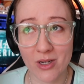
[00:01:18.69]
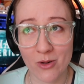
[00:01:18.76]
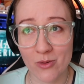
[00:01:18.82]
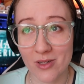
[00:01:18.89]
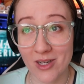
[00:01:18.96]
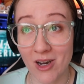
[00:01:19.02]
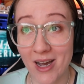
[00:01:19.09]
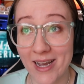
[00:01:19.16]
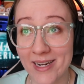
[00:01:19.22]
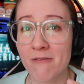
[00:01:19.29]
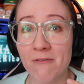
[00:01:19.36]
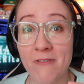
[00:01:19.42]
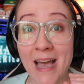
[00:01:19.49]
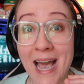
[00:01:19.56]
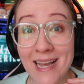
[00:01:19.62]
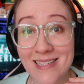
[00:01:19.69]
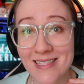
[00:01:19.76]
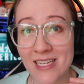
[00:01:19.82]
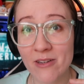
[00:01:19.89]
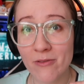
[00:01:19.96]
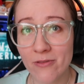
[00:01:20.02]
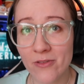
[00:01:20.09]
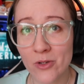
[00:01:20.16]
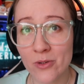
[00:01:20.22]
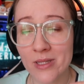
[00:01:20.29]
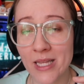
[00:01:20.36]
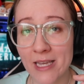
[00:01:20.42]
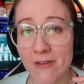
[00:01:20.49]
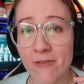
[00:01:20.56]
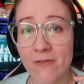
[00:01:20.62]
oh god, fat in food,
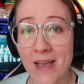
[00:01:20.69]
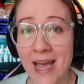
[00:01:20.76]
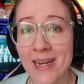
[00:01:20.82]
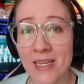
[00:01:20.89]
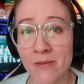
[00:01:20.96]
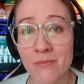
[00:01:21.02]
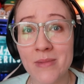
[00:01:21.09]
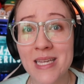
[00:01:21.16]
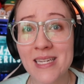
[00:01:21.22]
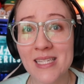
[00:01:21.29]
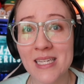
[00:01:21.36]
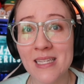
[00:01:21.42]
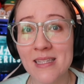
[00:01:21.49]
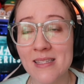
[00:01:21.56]
like fat in meat and